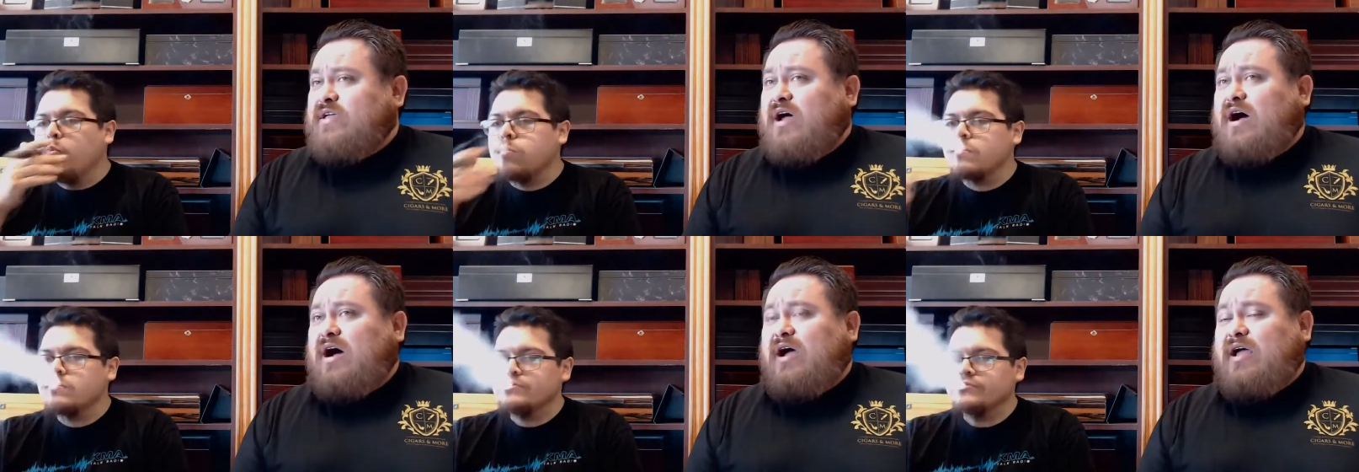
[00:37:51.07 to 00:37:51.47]

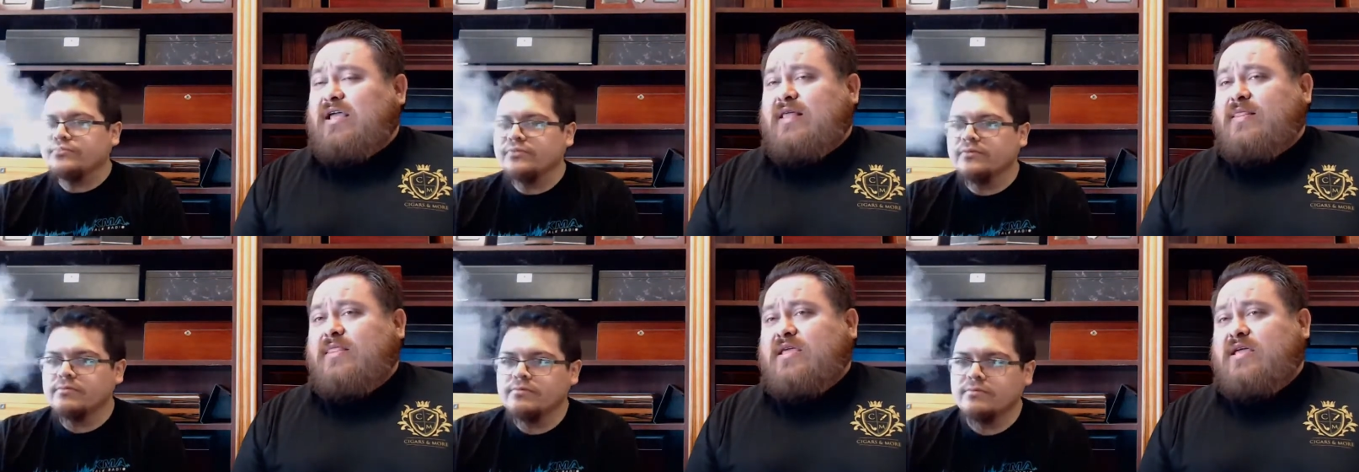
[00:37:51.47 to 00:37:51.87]
Speaker 1: Uh,
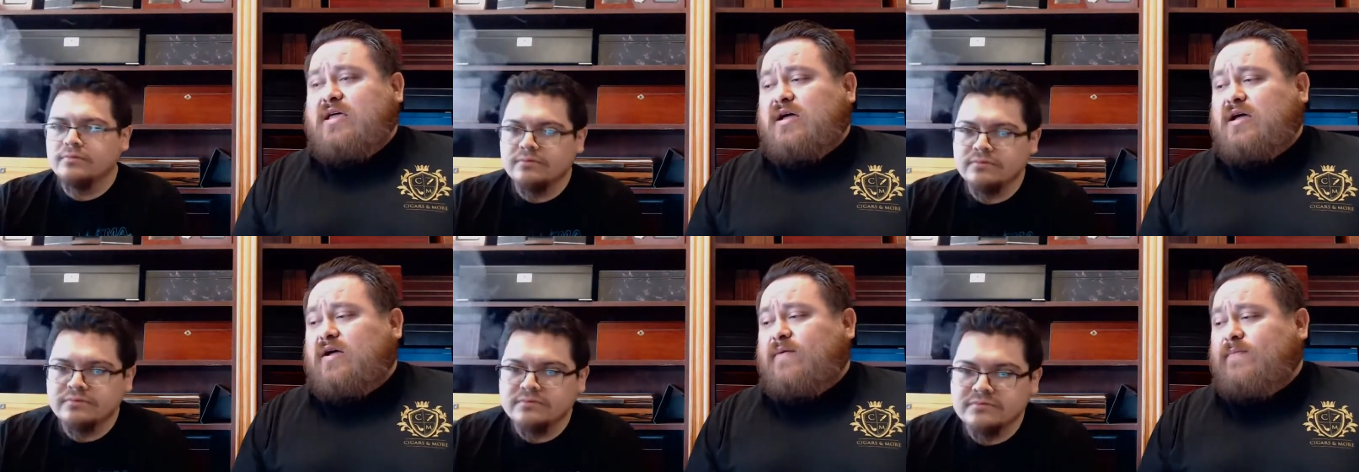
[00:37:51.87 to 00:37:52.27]
in the
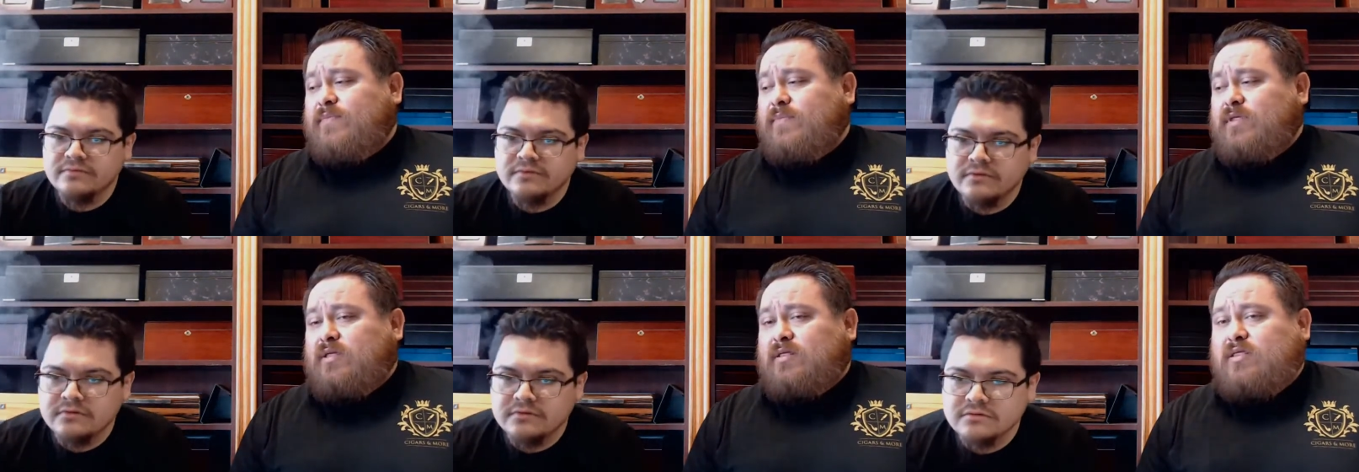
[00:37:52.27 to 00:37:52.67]
uh,
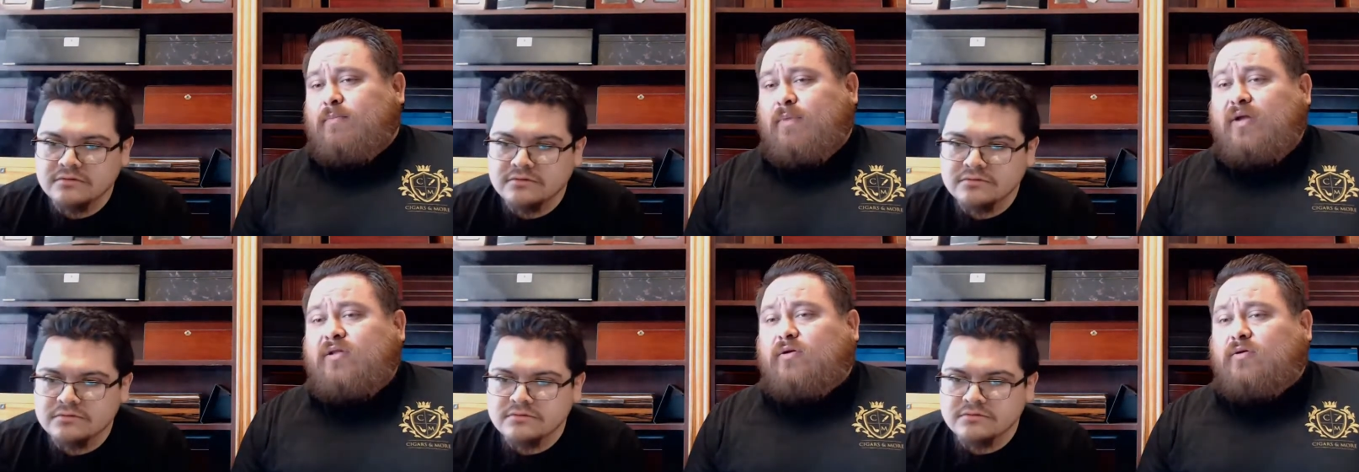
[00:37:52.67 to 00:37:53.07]
the
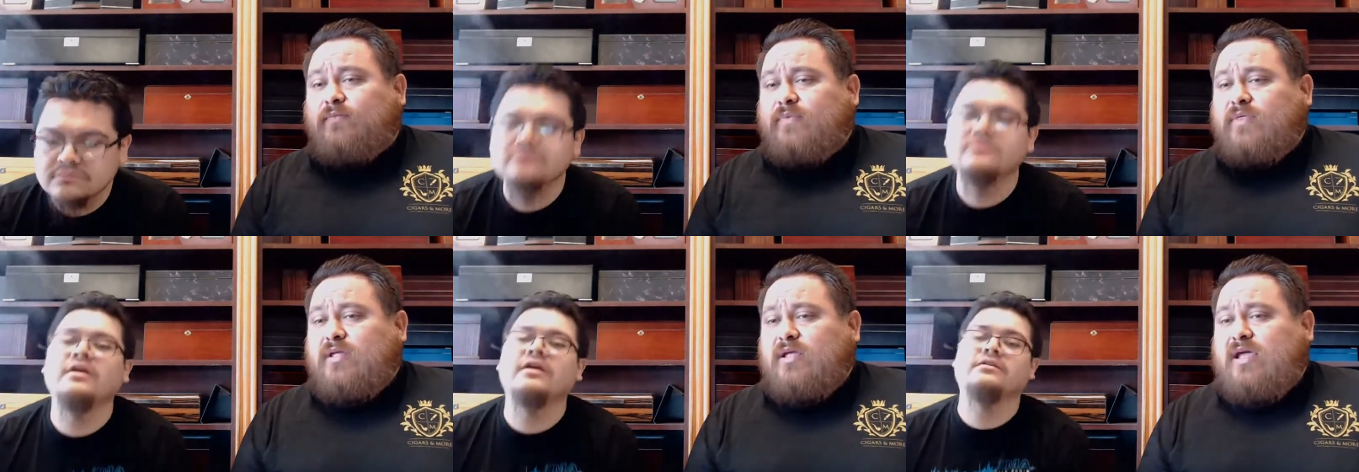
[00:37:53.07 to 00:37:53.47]
bundle,
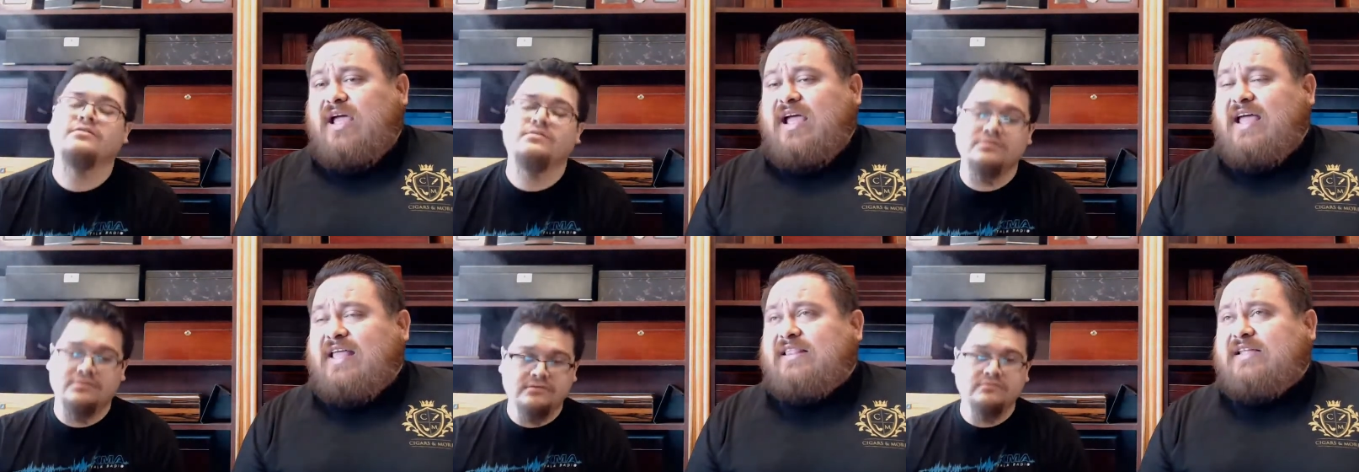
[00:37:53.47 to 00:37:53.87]

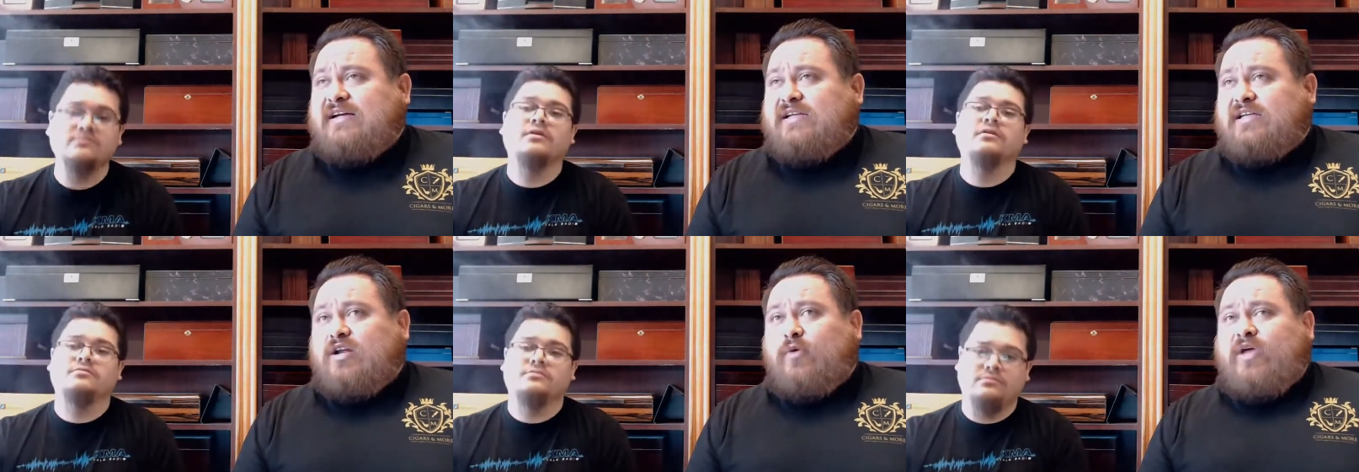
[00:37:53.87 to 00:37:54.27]
and
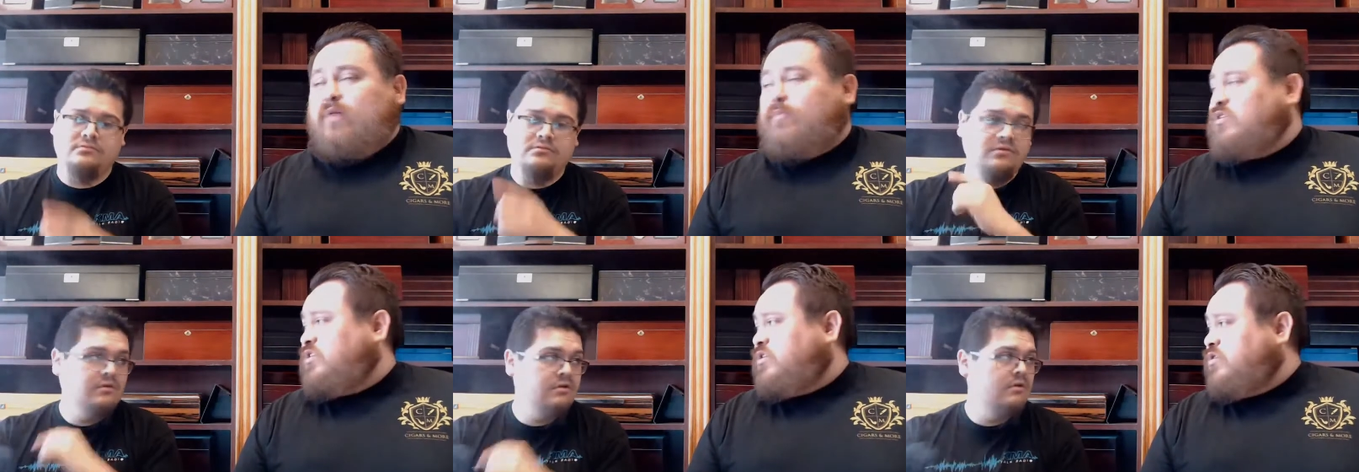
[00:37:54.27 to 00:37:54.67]
uh, you know we had
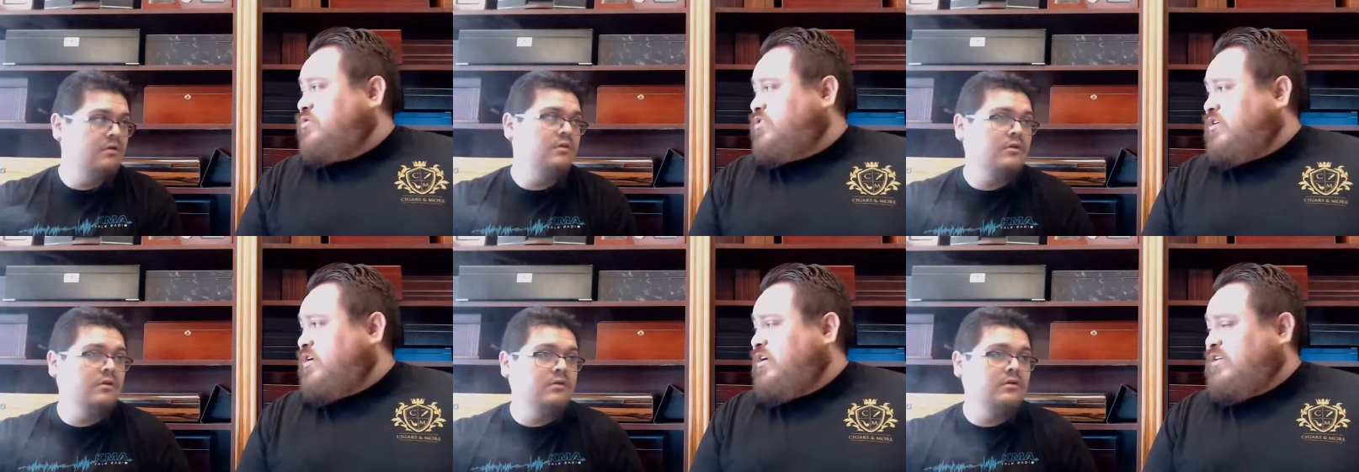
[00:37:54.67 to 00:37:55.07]
a bunch of
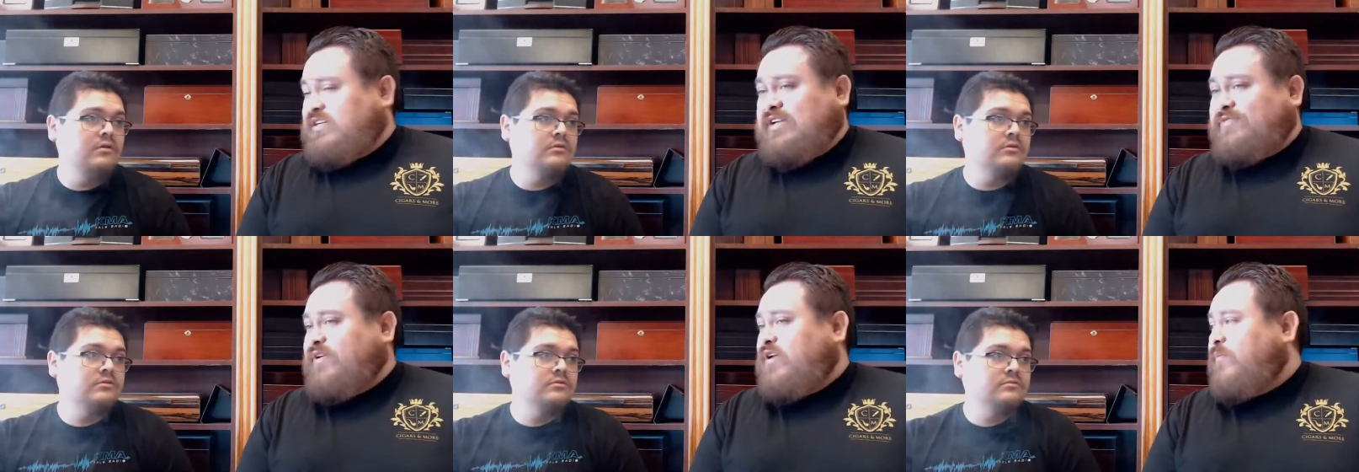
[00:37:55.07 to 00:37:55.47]
loose cigars in
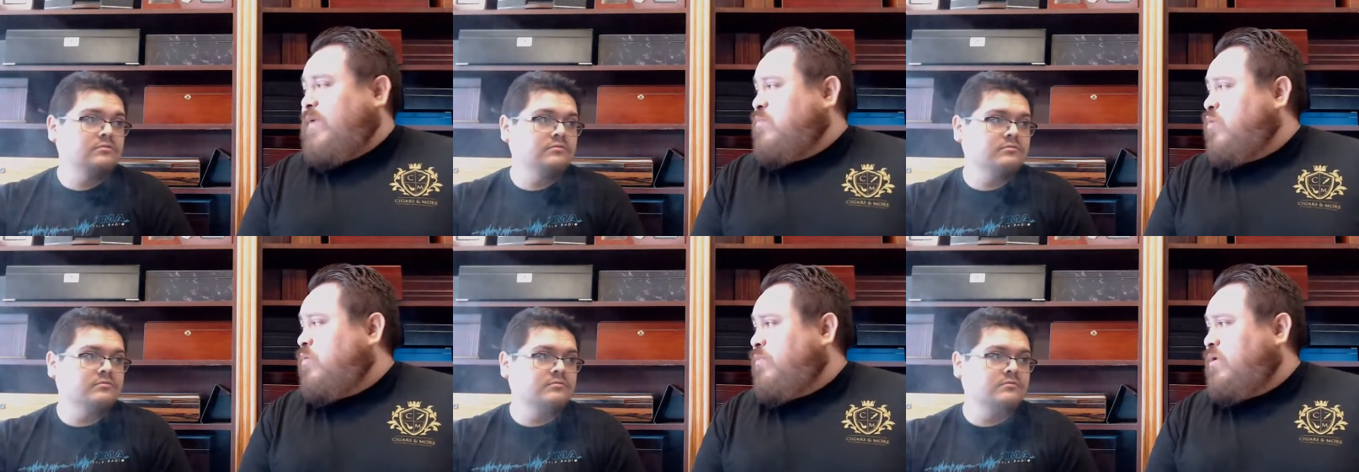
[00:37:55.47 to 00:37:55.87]
case we had to
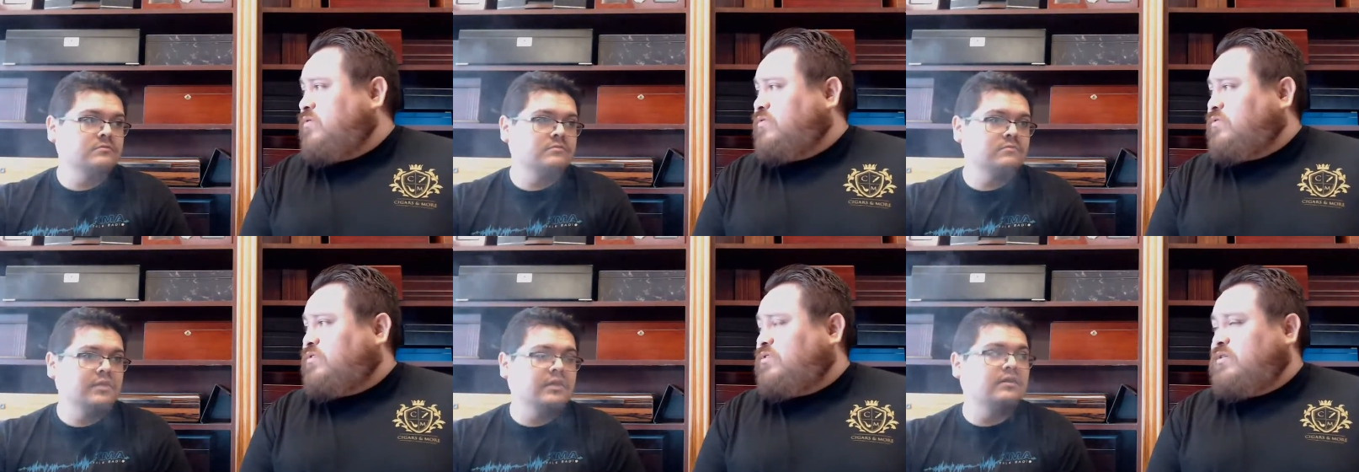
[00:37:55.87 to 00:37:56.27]
make more
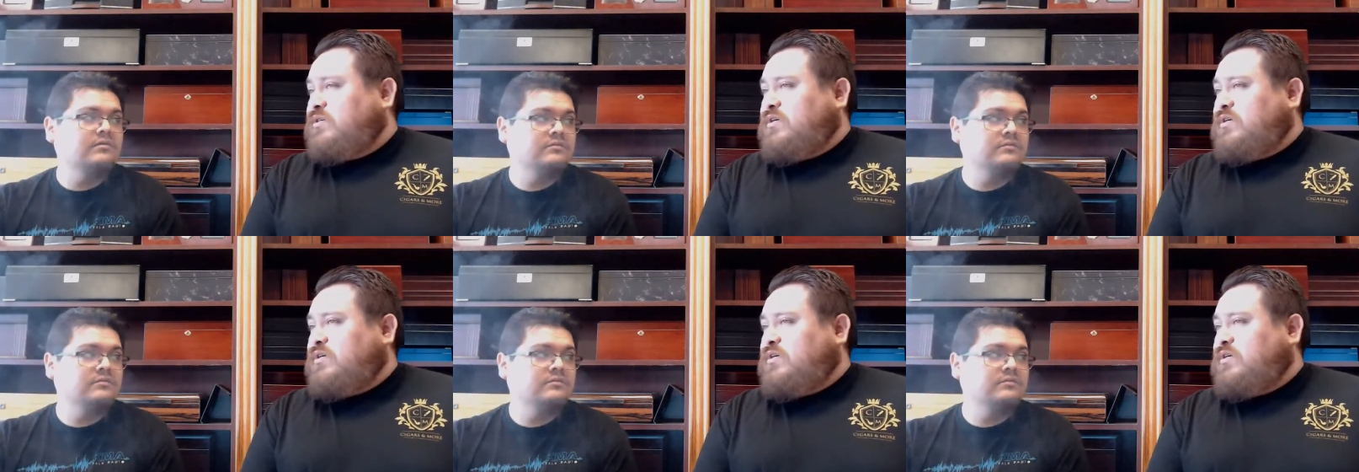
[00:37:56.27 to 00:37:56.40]
bundles.